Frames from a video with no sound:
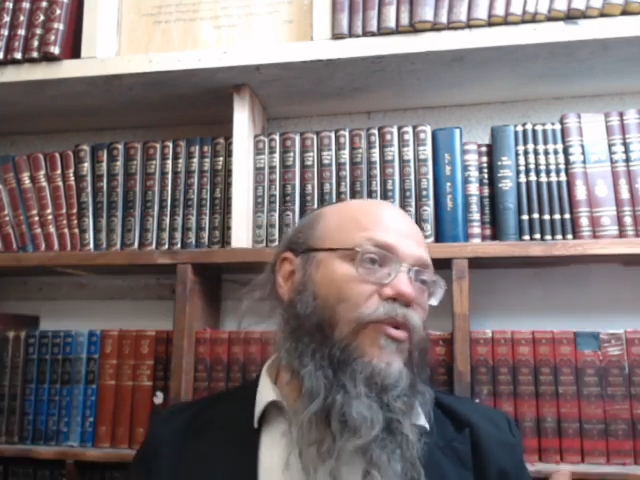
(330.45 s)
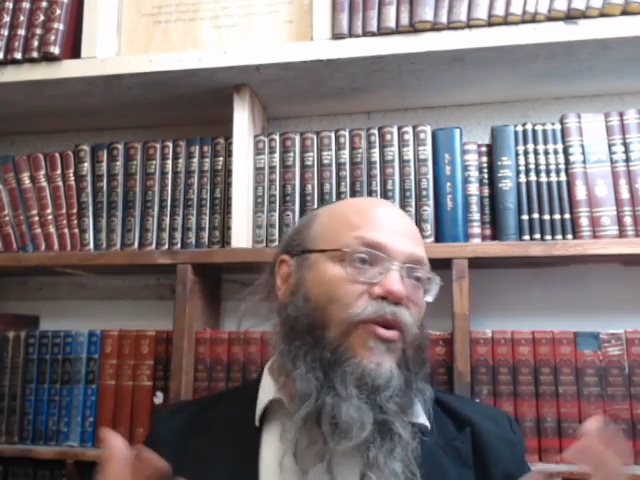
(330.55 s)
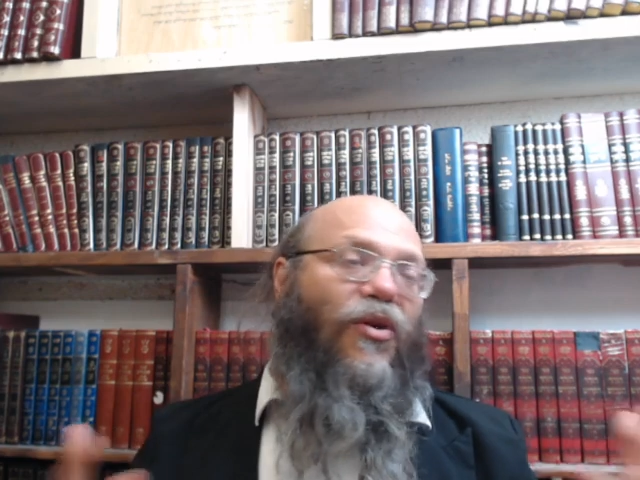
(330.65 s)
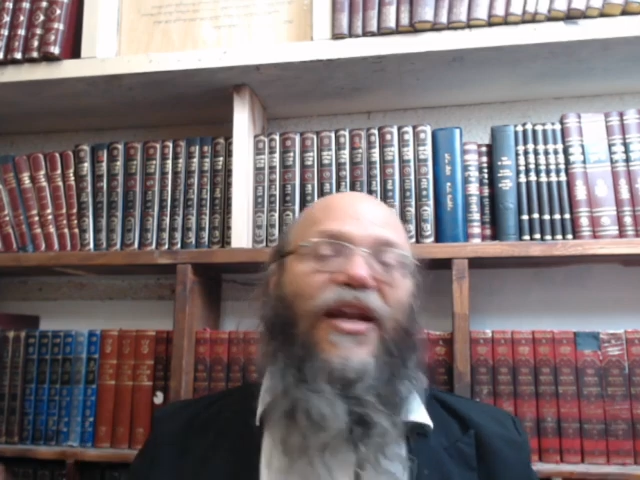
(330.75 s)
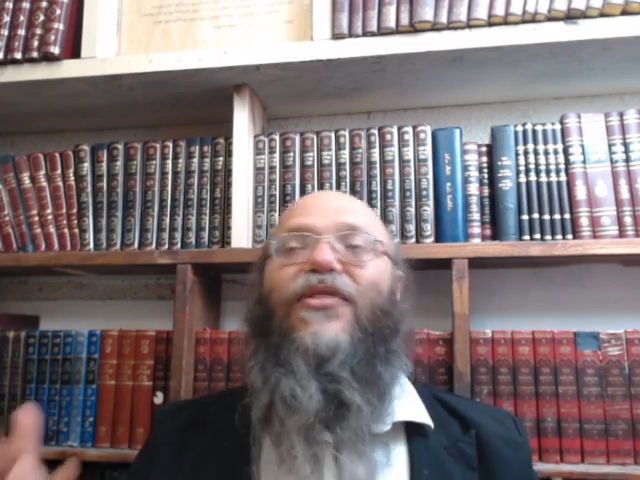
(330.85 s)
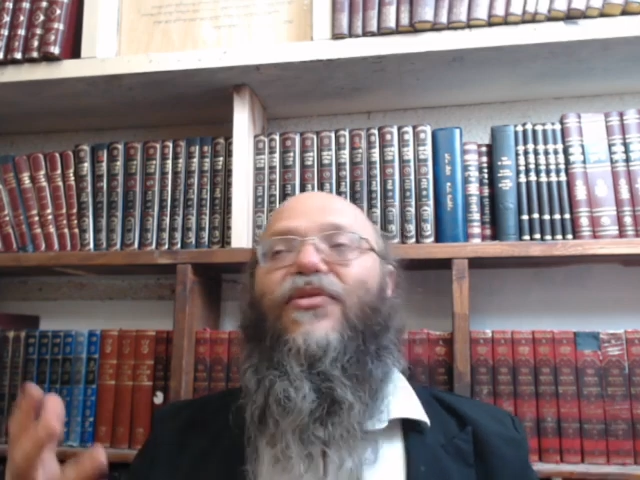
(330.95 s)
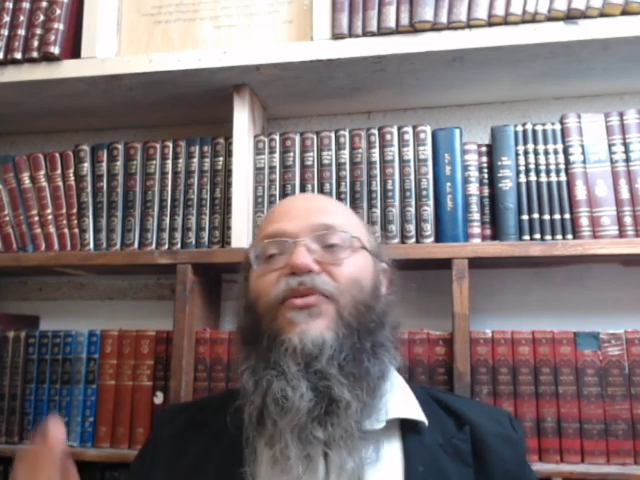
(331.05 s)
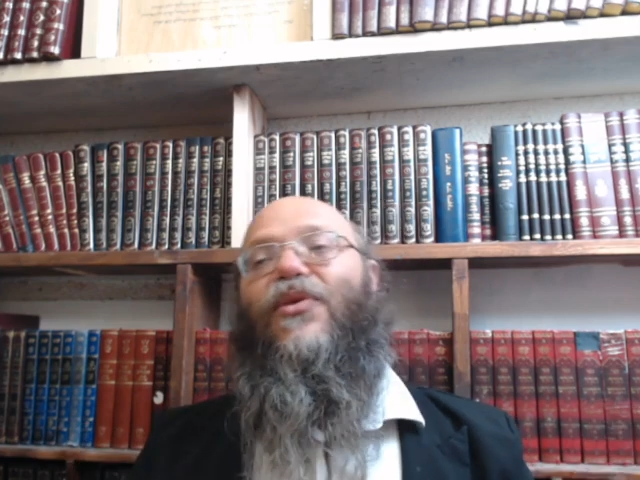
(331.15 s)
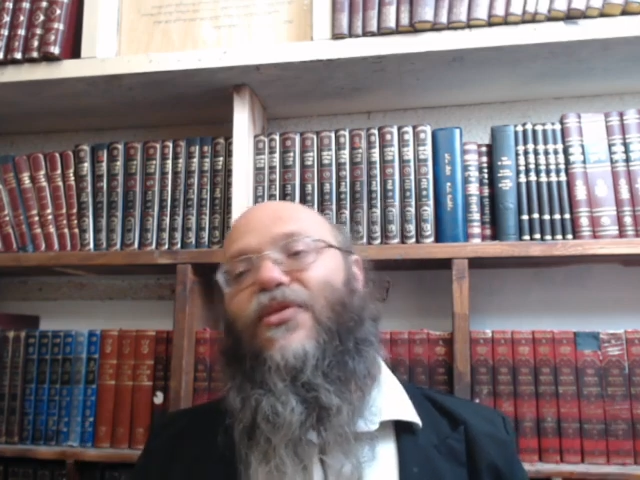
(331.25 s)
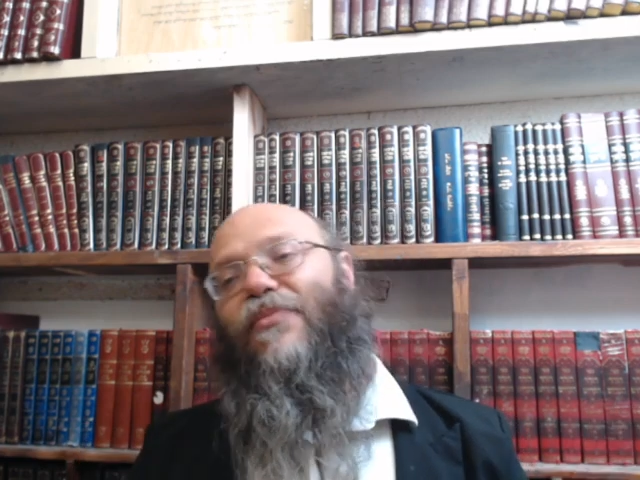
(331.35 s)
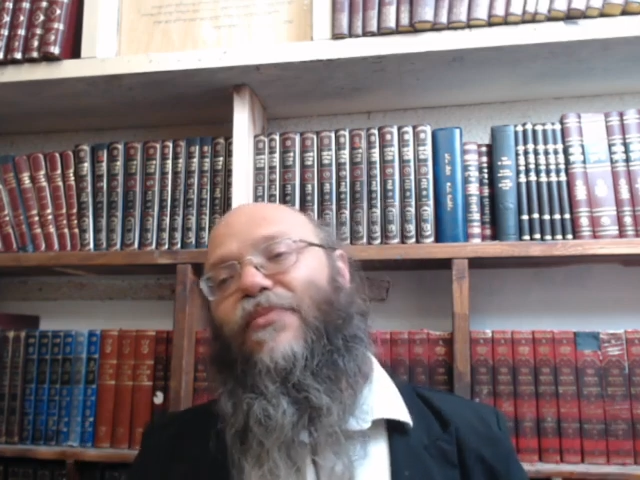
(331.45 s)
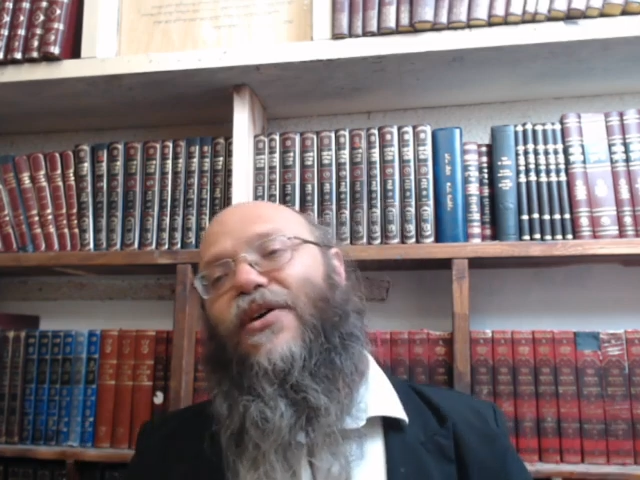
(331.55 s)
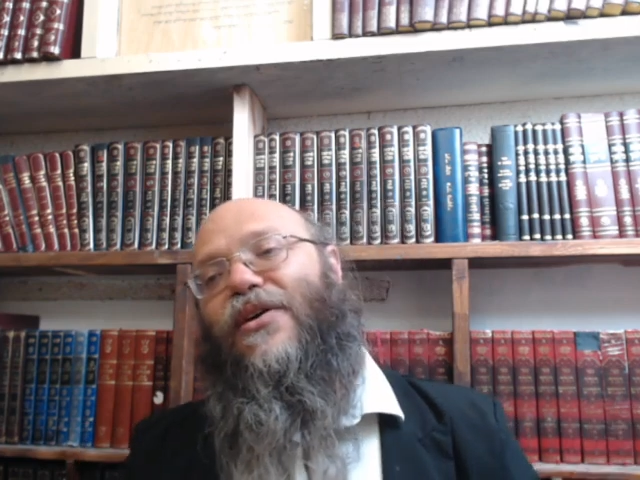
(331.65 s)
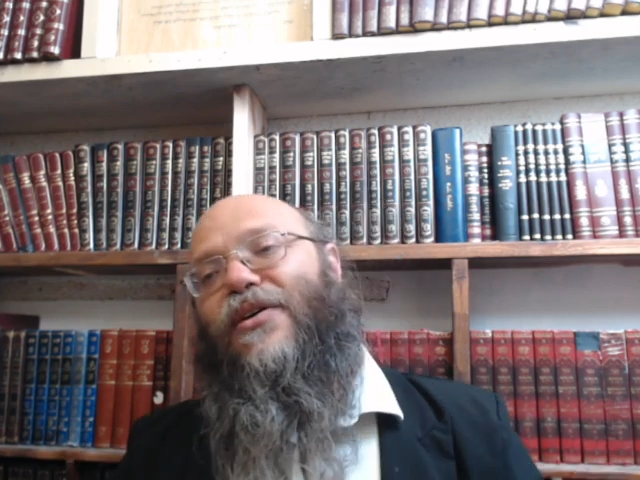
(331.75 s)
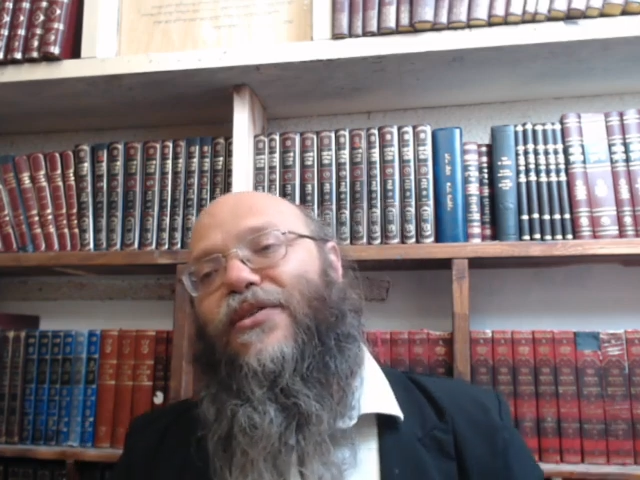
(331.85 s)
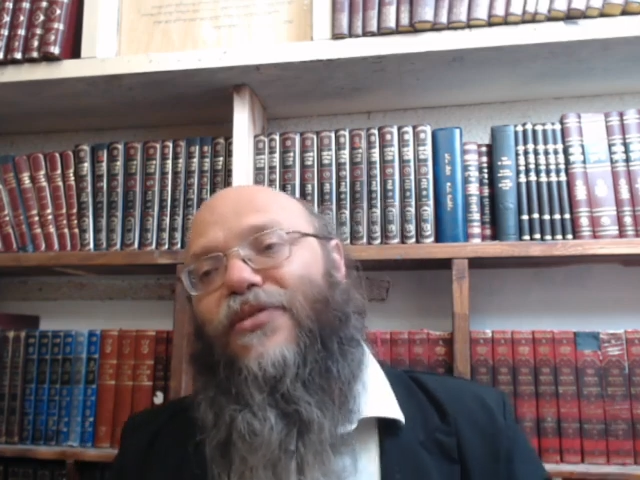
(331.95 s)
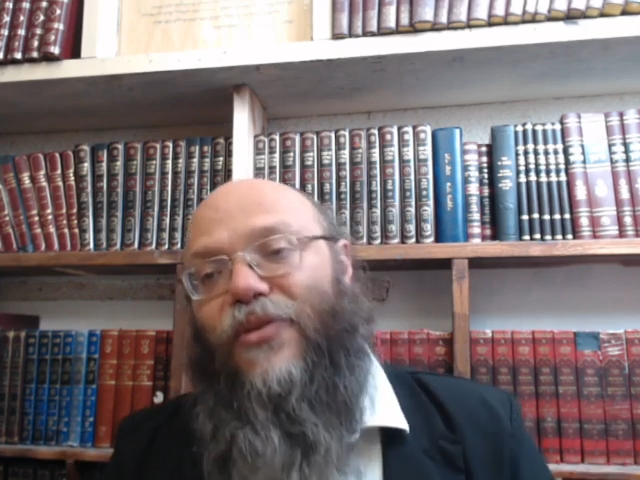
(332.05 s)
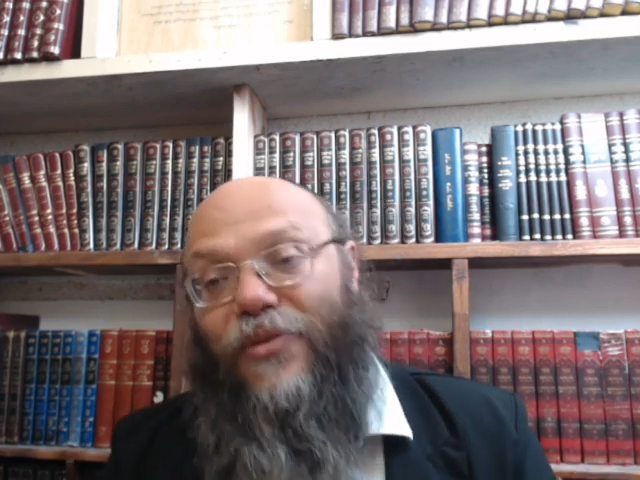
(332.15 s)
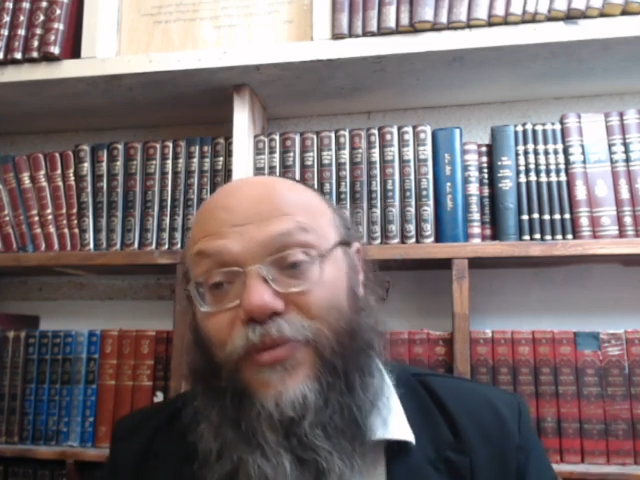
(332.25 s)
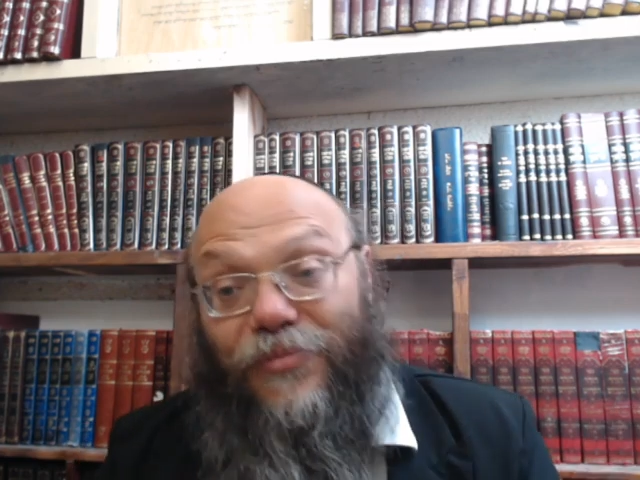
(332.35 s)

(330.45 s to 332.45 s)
connection to Hashem. So,